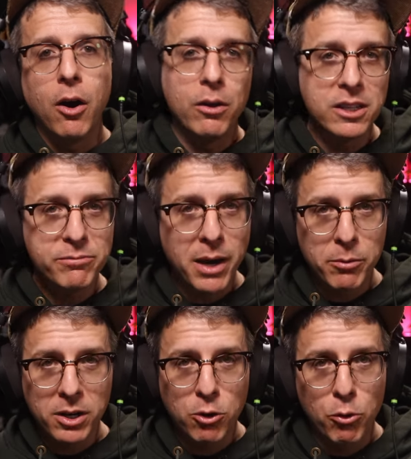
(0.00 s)
All of my
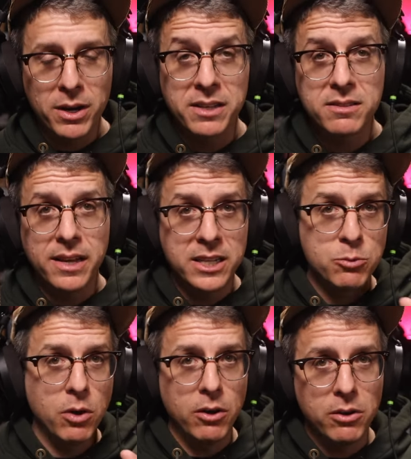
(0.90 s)
recording settings
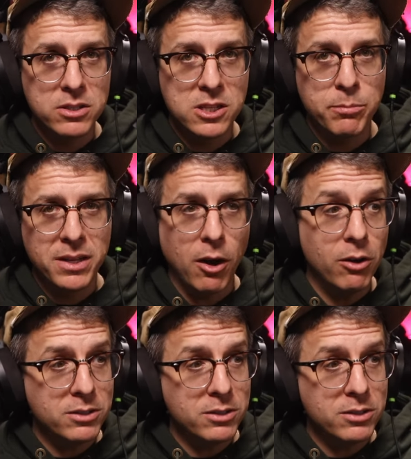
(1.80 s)
will also be